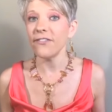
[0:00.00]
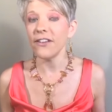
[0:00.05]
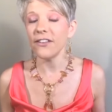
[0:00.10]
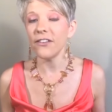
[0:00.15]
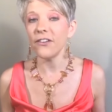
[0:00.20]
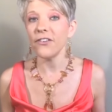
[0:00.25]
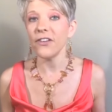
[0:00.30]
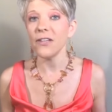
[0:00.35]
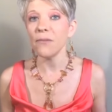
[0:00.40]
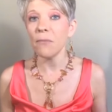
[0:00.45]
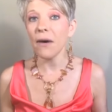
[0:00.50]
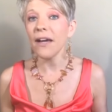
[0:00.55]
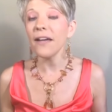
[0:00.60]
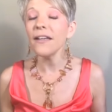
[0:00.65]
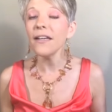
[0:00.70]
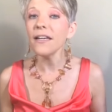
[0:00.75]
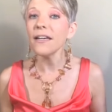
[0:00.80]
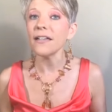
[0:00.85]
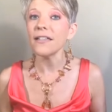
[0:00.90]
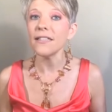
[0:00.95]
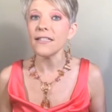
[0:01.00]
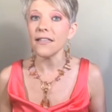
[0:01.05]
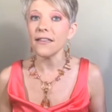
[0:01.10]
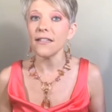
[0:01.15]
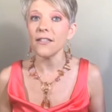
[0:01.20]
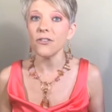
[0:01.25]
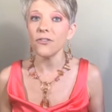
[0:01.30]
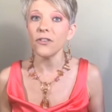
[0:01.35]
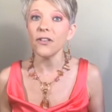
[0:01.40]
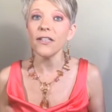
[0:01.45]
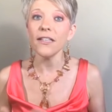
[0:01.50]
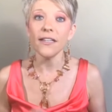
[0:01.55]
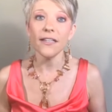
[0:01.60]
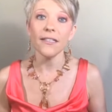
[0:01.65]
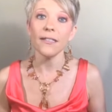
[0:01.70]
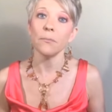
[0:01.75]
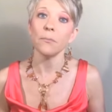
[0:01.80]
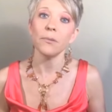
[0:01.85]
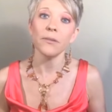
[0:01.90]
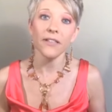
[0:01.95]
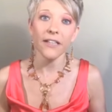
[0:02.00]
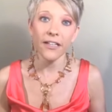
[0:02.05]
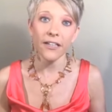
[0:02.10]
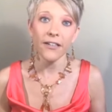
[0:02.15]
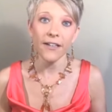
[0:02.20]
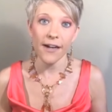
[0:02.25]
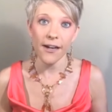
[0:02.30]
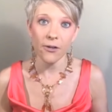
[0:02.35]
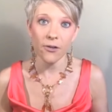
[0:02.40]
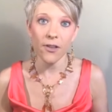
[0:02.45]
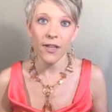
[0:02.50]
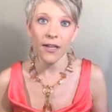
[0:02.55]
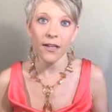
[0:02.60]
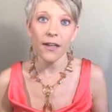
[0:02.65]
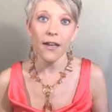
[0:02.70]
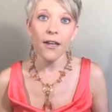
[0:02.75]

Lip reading: And they're reminding us that this really is a playground, that